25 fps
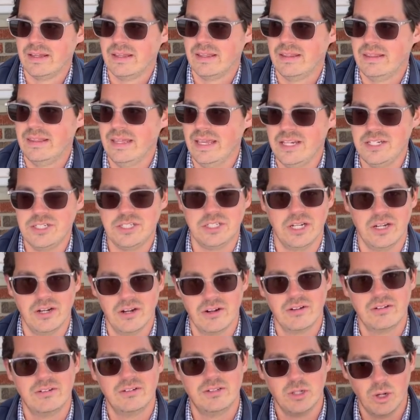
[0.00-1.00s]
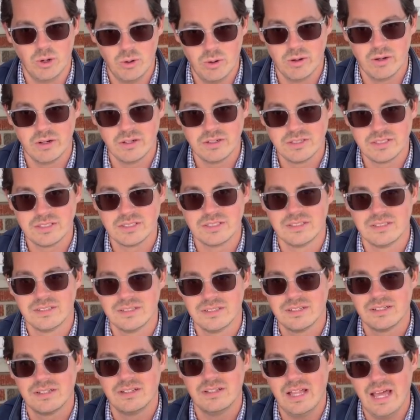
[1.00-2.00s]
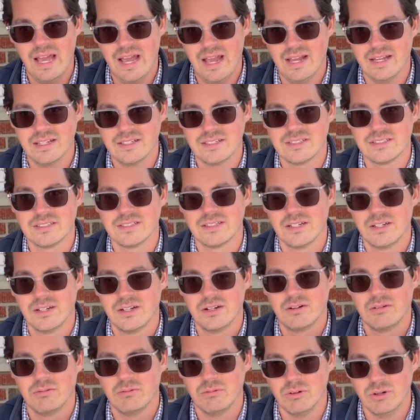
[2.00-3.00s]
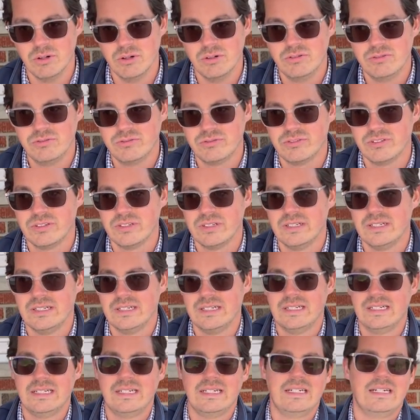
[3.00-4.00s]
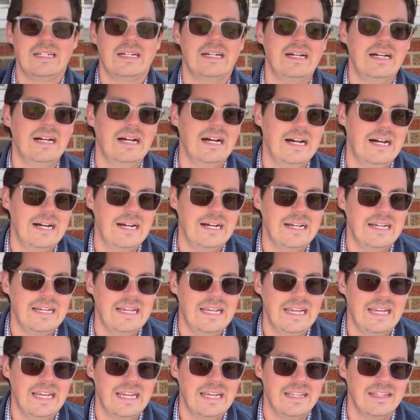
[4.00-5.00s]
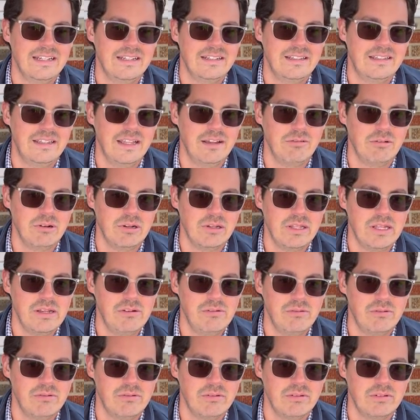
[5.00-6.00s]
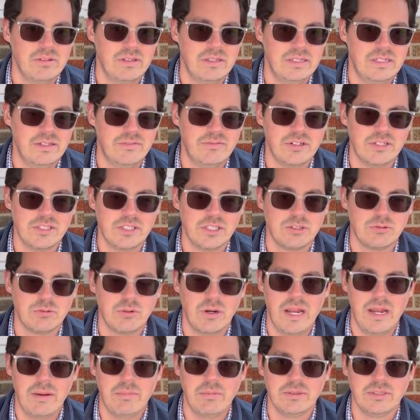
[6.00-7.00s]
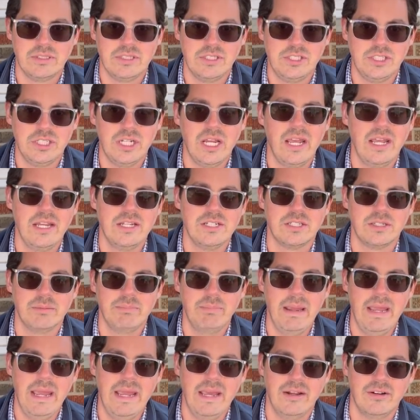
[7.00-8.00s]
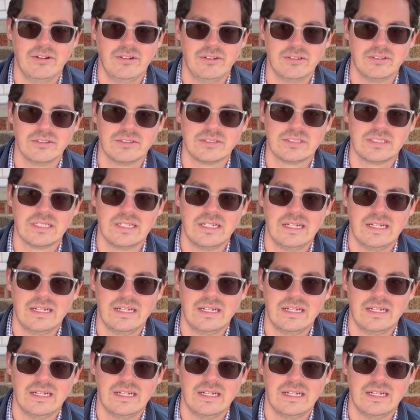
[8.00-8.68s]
They shared doors, glass, roof, and the divisions were able to change the panels